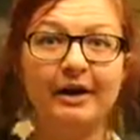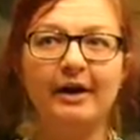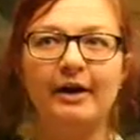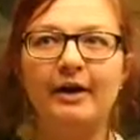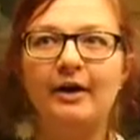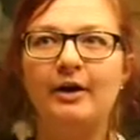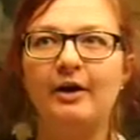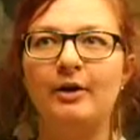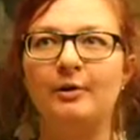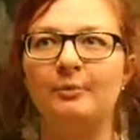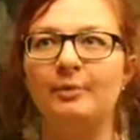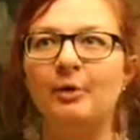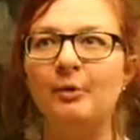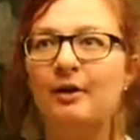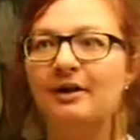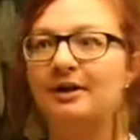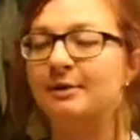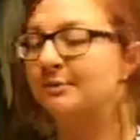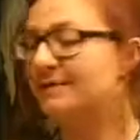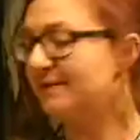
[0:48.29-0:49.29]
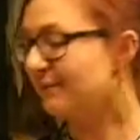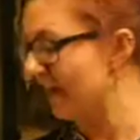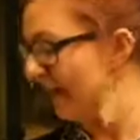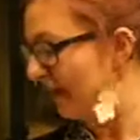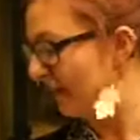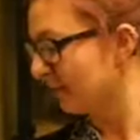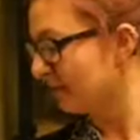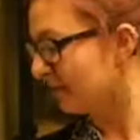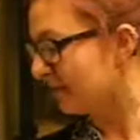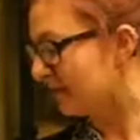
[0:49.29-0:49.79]
When it was
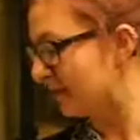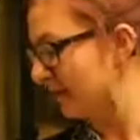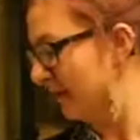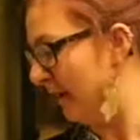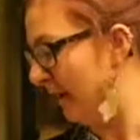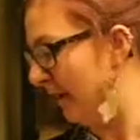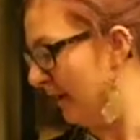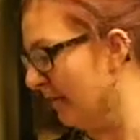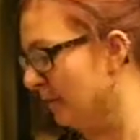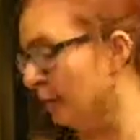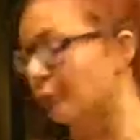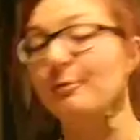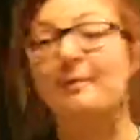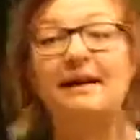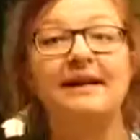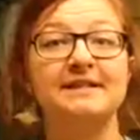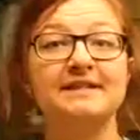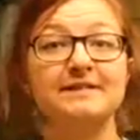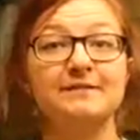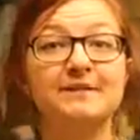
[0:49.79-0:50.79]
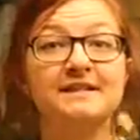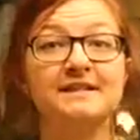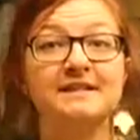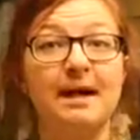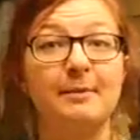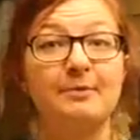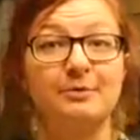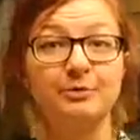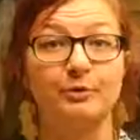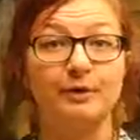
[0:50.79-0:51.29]
found, the remains of the
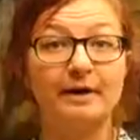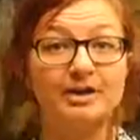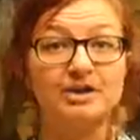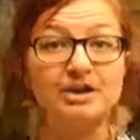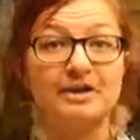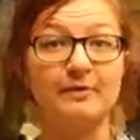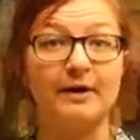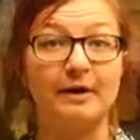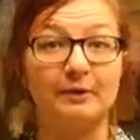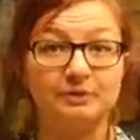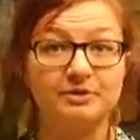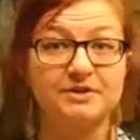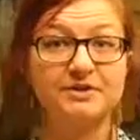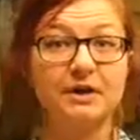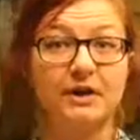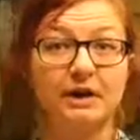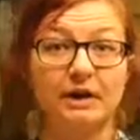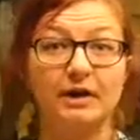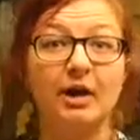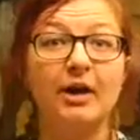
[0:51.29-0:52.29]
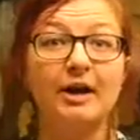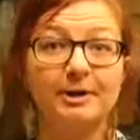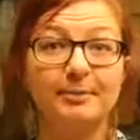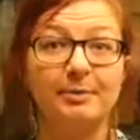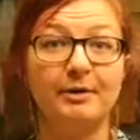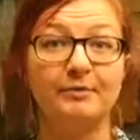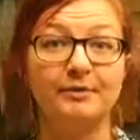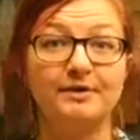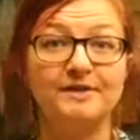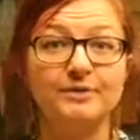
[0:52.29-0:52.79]
scabbard were actually found lying
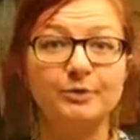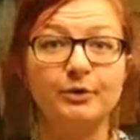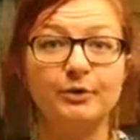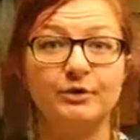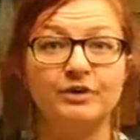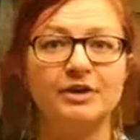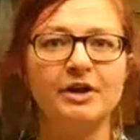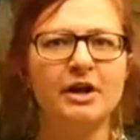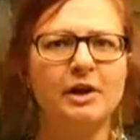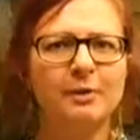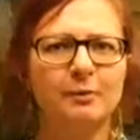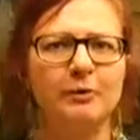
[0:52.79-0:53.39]
above the sword.